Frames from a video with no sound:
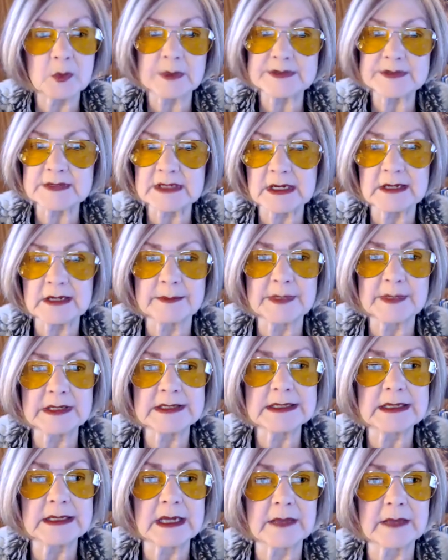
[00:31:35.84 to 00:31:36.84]
wasn't coming
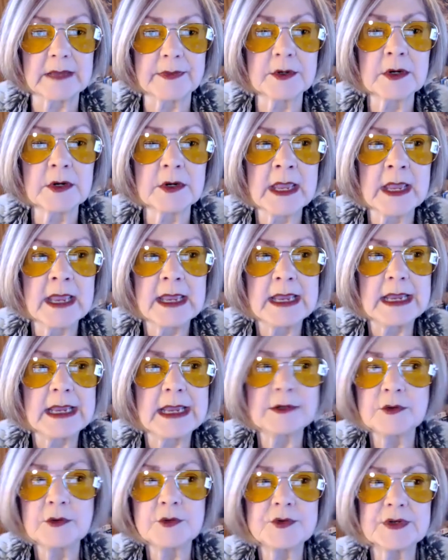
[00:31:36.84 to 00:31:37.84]
together, mm-hmm.
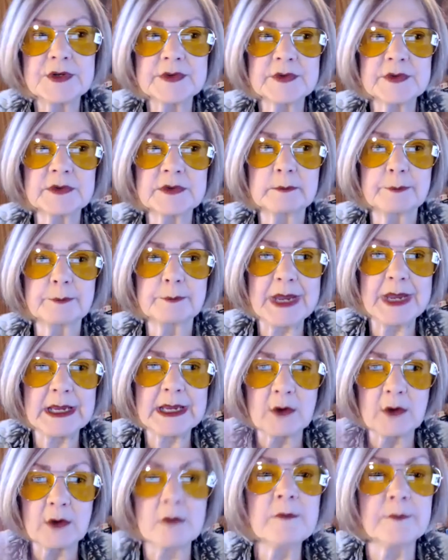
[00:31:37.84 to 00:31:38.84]
and you just paint
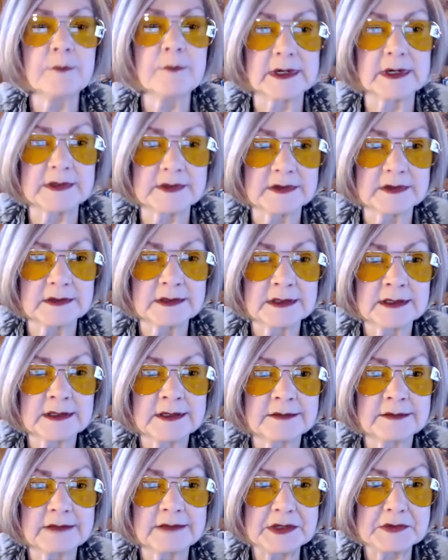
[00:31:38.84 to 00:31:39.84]
over it,
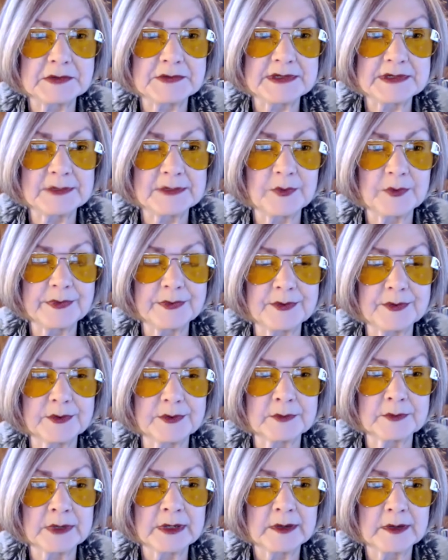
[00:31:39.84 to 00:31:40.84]
like yes. you did with
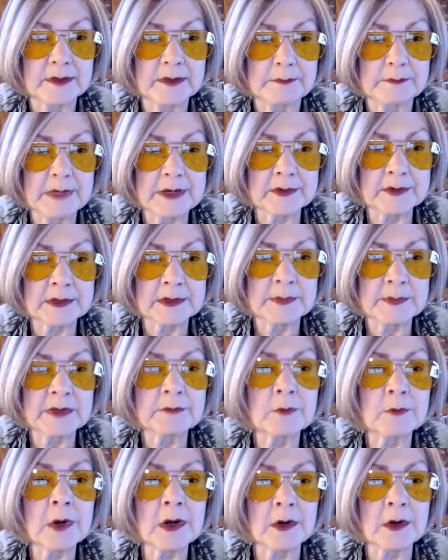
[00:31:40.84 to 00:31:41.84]
your Marilyn
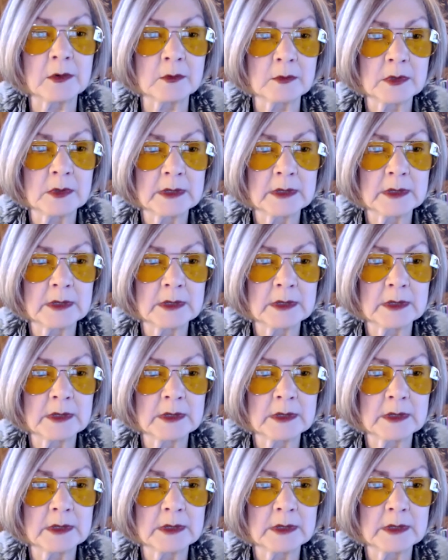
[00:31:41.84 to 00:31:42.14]
Monroe